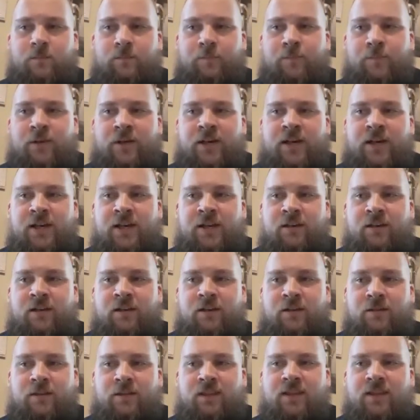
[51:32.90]
but
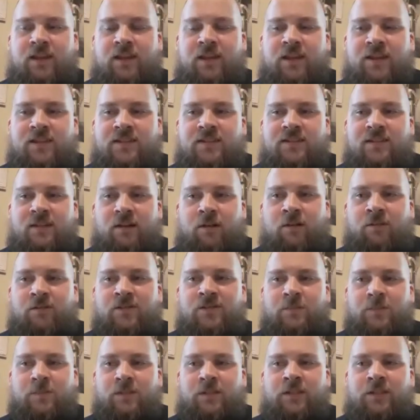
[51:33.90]
the thing is that
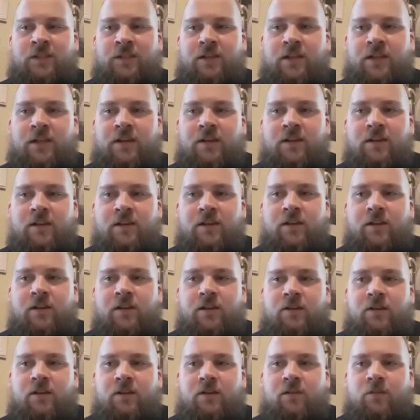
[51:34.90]
ultimately,
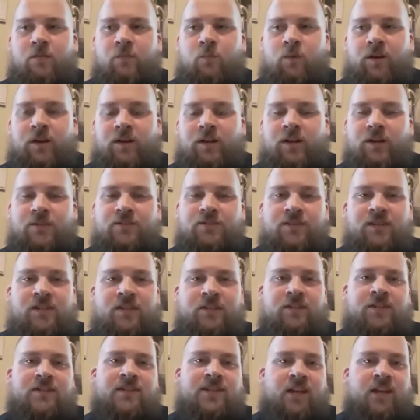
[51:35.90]
when it comes right
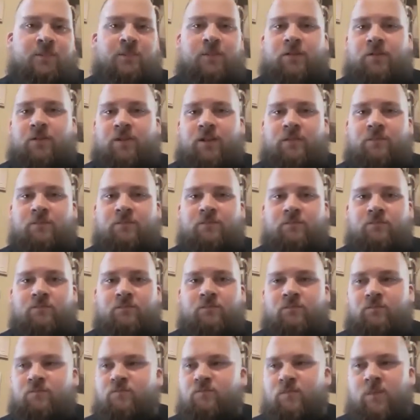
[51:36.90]
down to deck building,
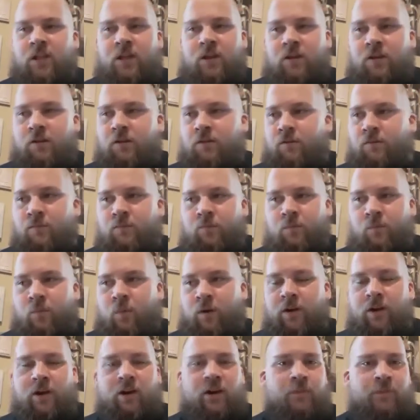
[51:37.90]

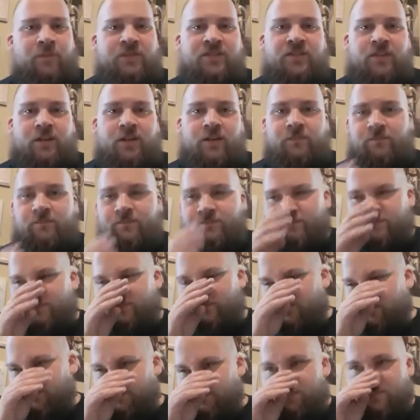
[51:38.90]

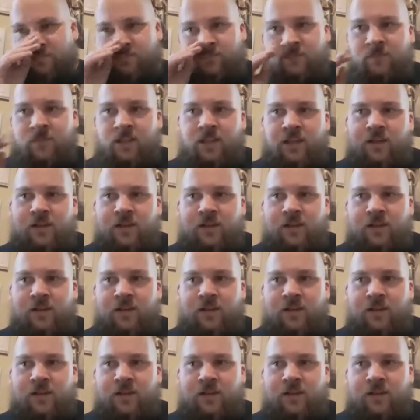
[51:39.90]
100%.